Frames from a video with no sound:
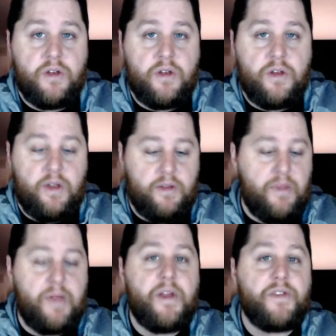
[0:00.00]
and
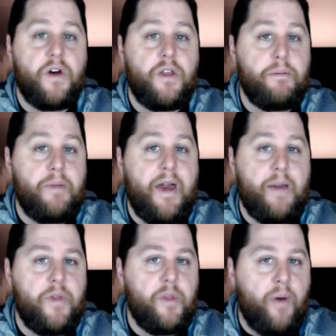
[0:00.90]
maybe it's on the map,
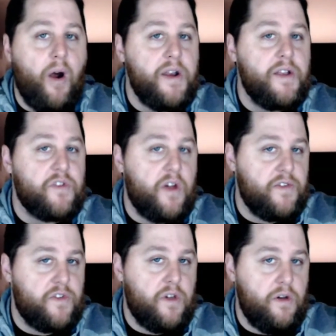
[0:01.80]
and the party decides
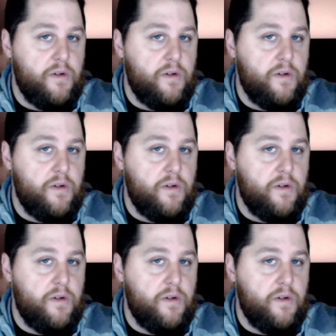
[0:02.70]
to go the